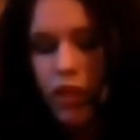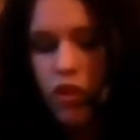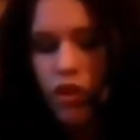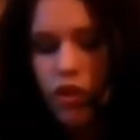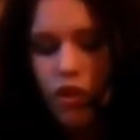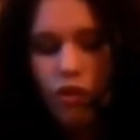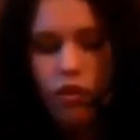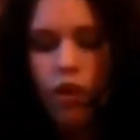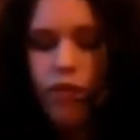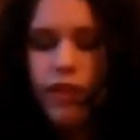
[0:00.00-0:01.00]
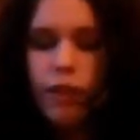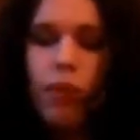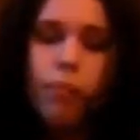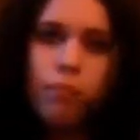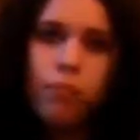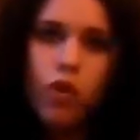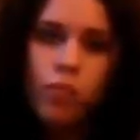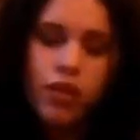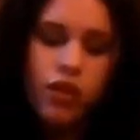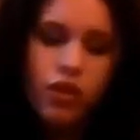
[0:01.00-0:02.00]
it's just not, obviously my
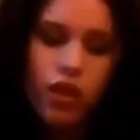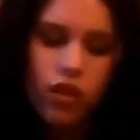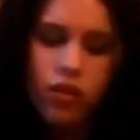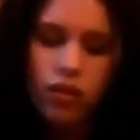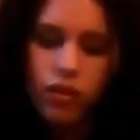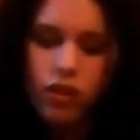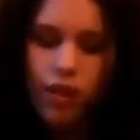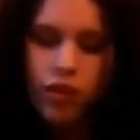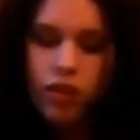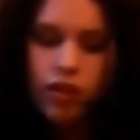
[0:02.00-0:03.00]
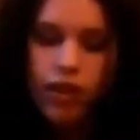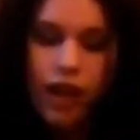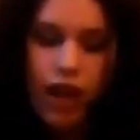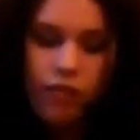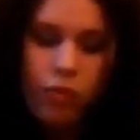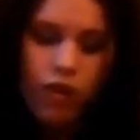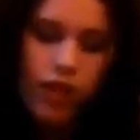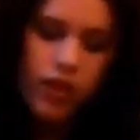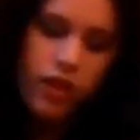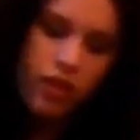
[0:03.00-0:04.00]
boob isn't a circle, so it's not going to have a
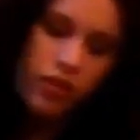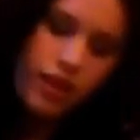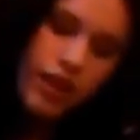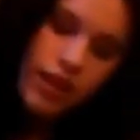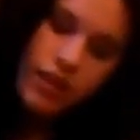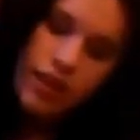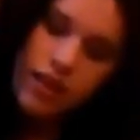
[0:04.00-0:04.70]
perfect circle underneath.